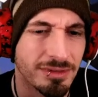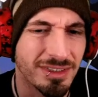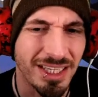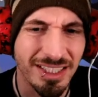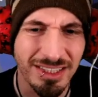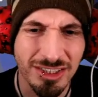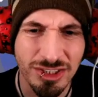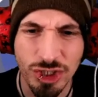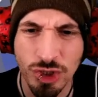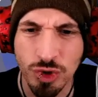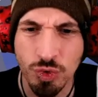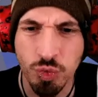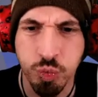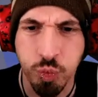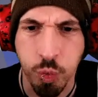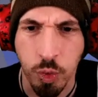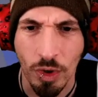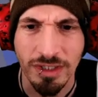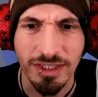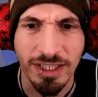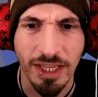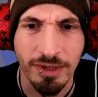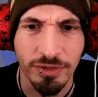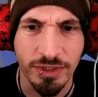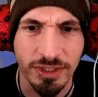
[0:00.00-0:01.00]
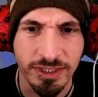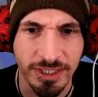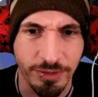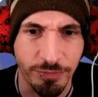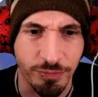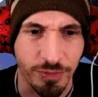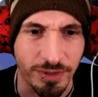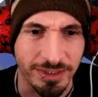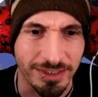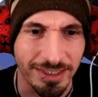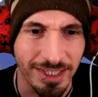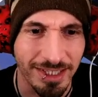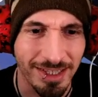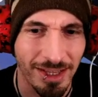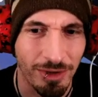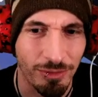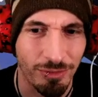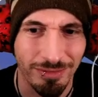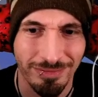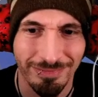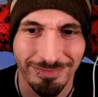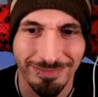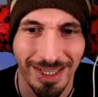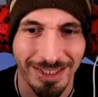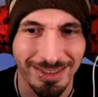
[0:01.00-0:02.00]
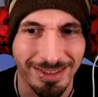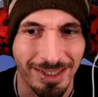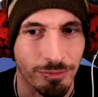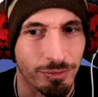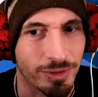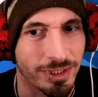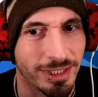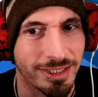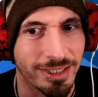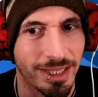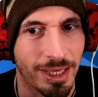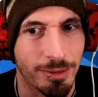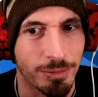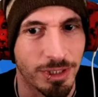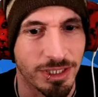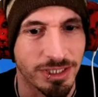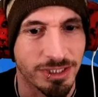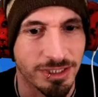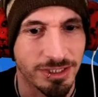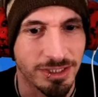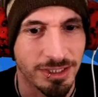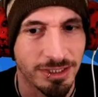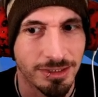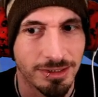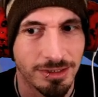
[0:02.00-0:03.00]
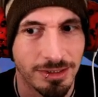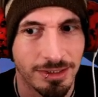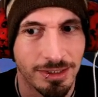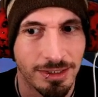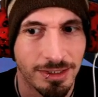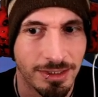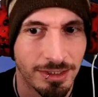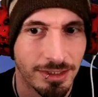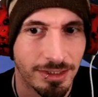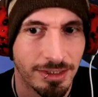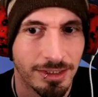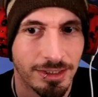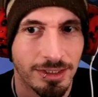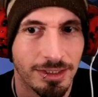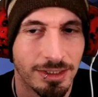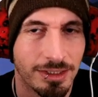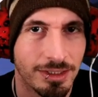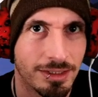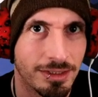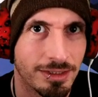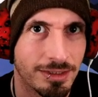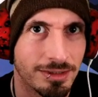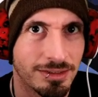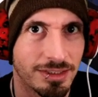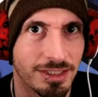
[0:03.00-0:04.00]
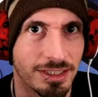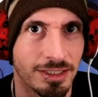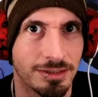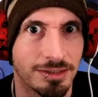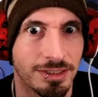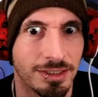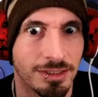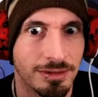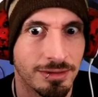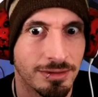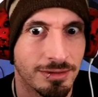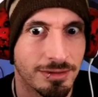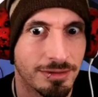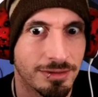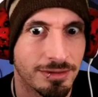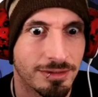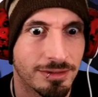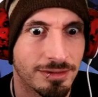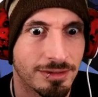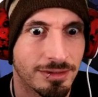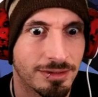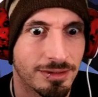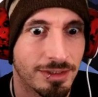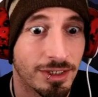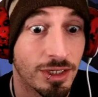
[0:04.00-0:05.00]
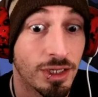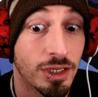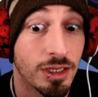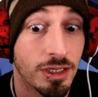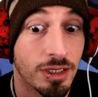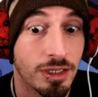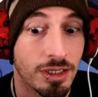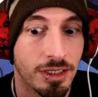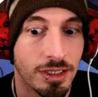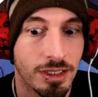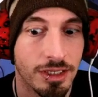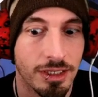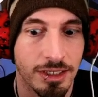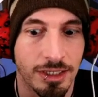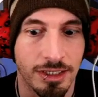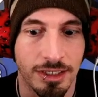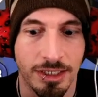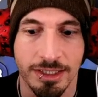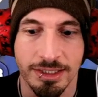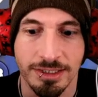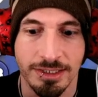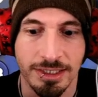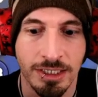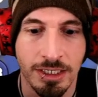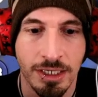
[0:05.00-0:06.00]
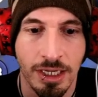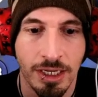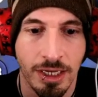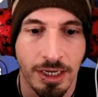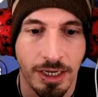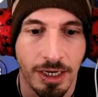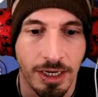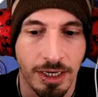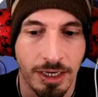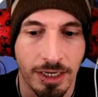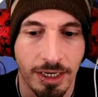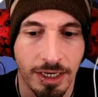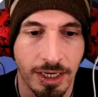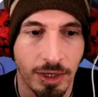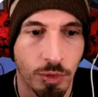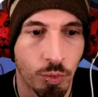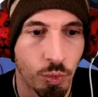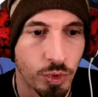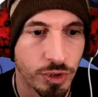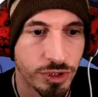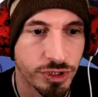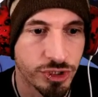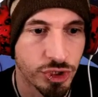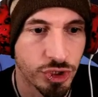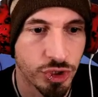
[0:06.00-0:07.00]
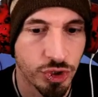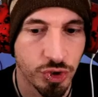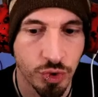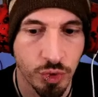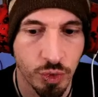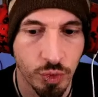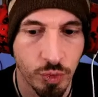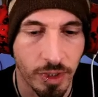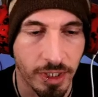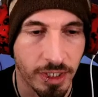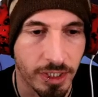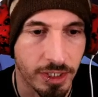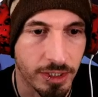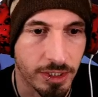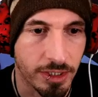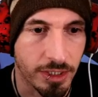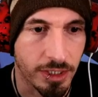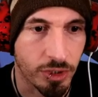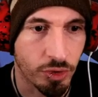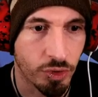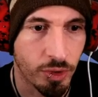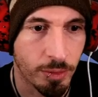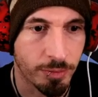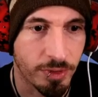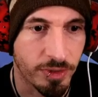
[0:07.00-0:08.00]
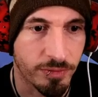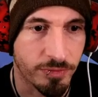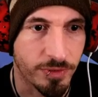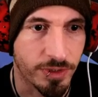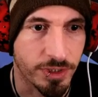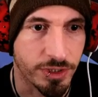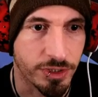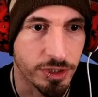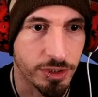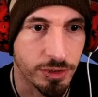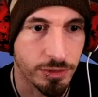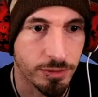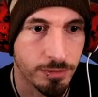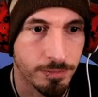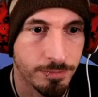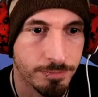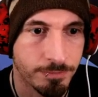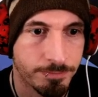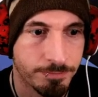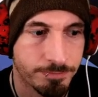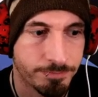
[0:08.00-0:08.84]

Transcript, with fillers: That's just one level difference. That's not, that's not really that much, is it? Is it? Is it? Uh, we'll do uh, crit buff on you.